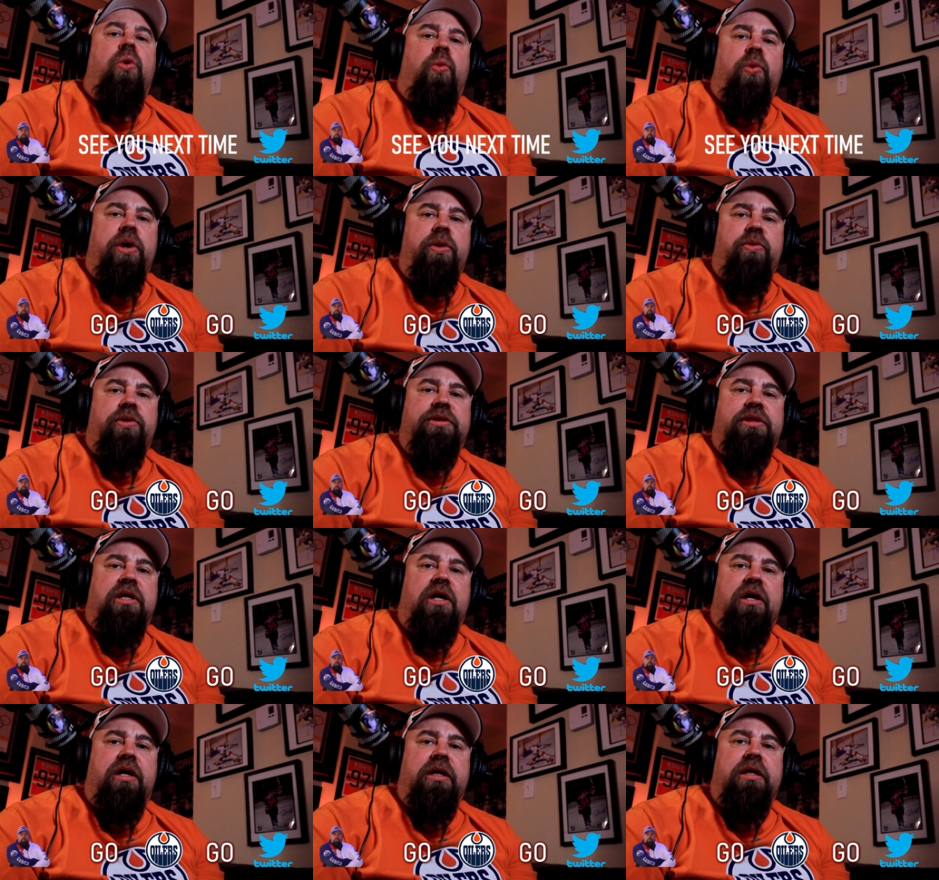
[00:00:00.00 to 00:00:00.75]
We will
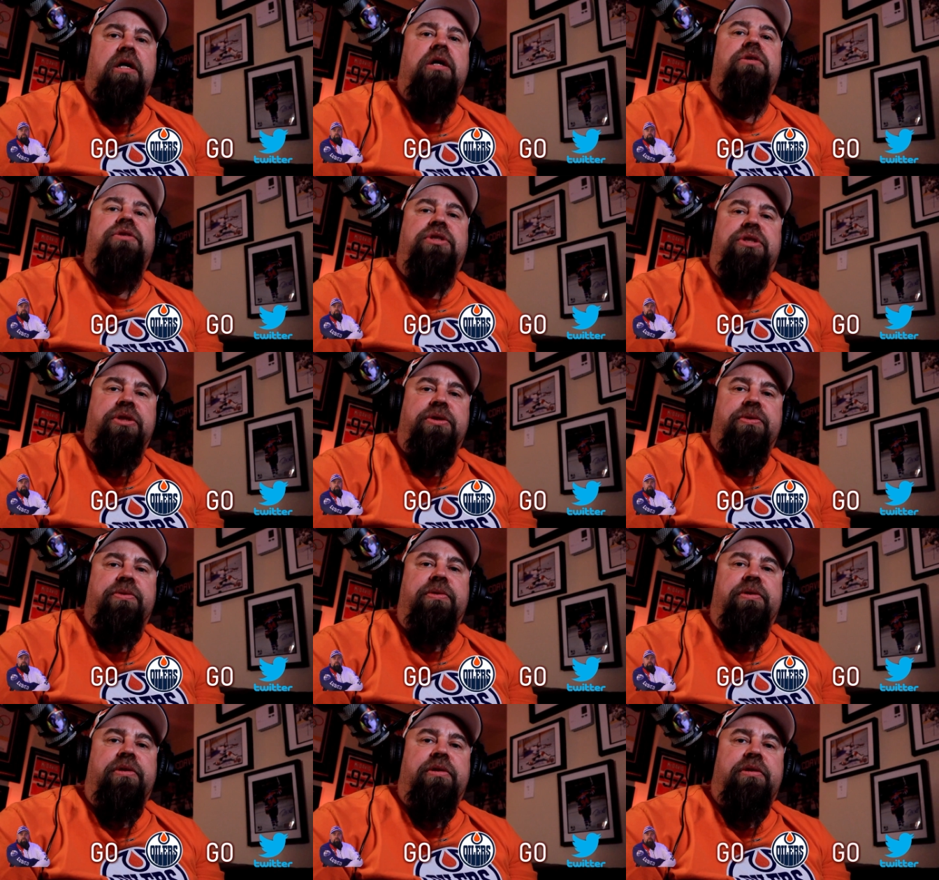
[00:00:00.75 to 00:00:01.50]
talk
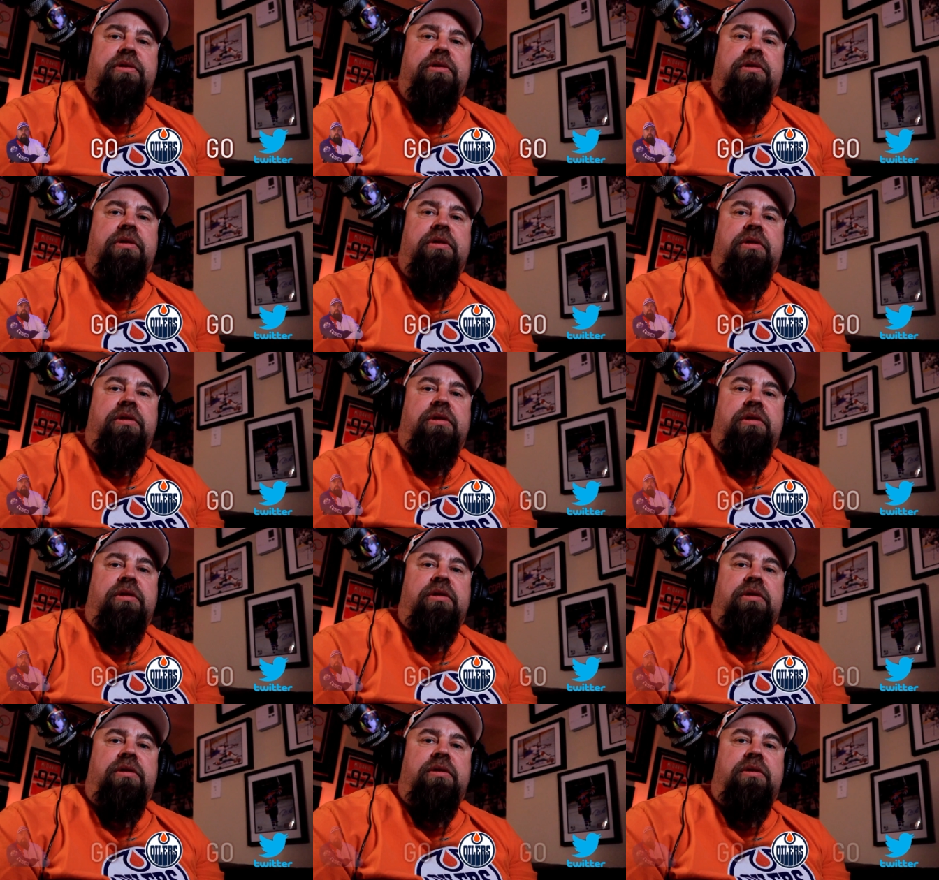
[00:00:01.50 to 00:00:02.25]
soon
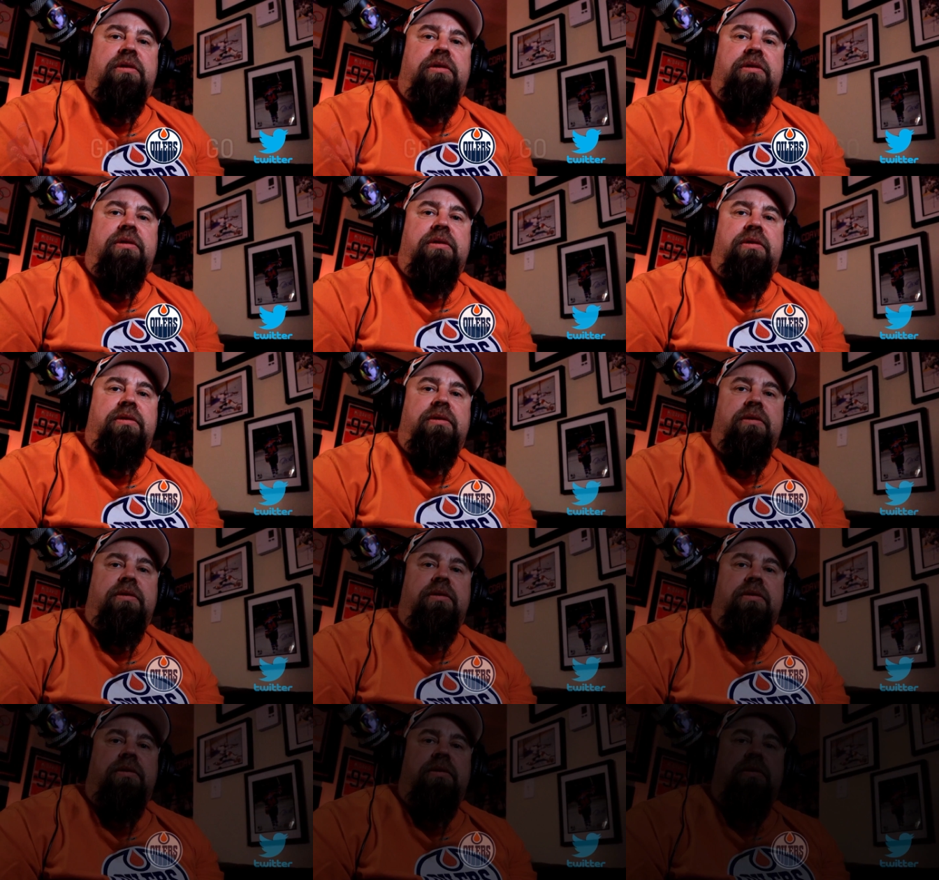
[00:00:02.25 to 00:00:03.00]
keys bleeding from the